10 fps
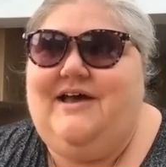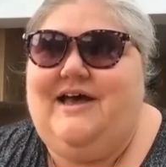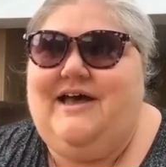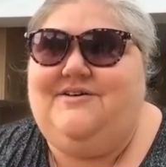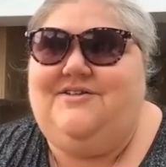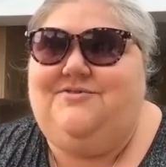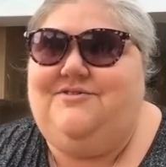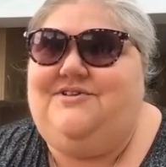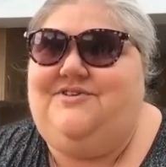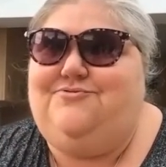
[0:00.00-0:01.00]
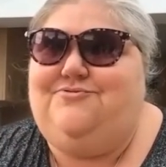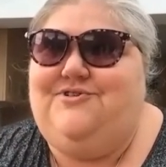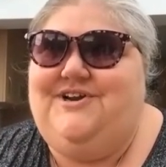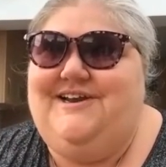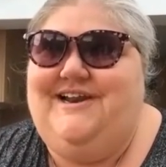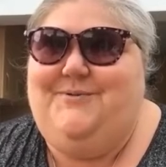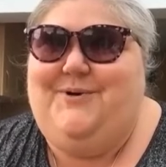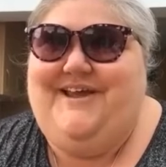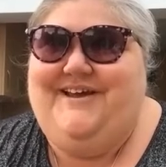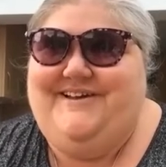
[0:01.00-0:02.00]
And I thought, this is really
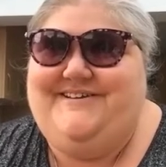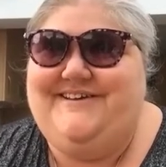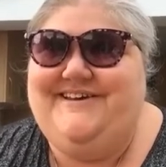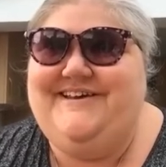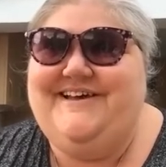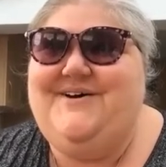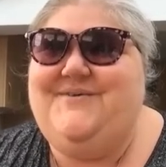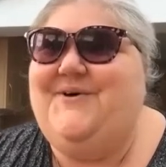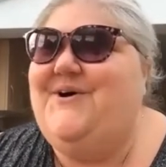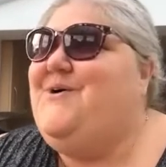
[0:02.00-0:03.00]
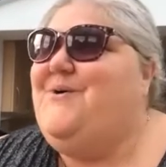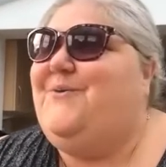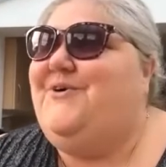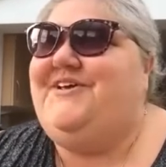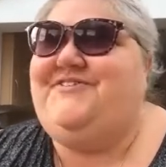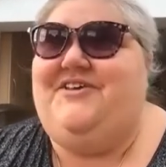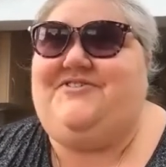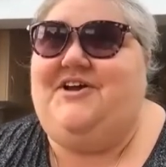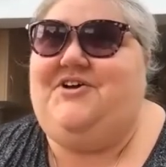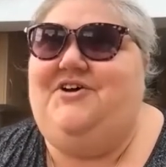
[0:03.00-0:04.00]
weird. What is
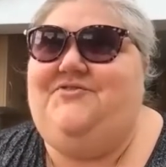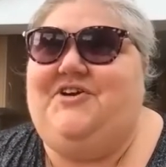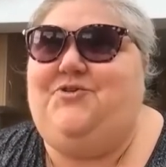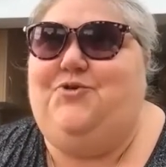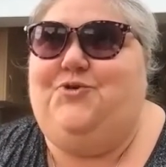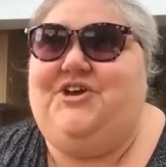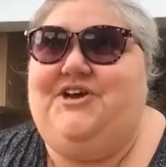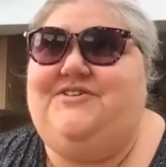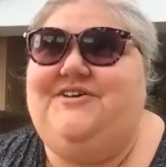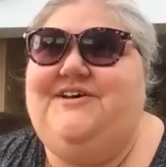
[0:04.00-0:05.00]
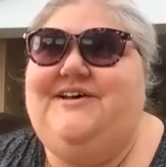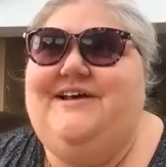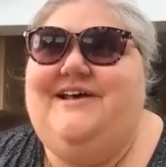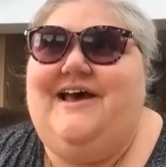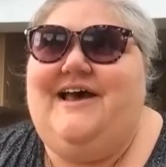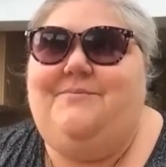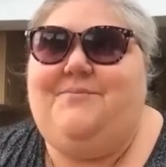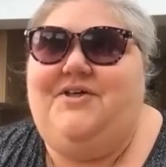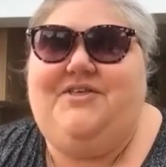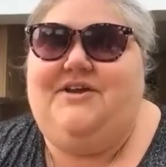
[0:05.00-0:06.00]
this? And kind of ignored it. And
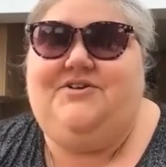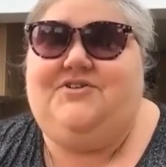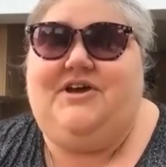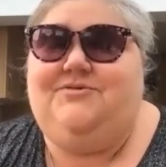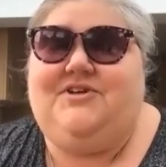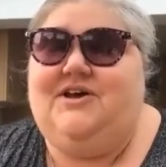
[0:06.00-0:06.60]
by the end of the day, I was like,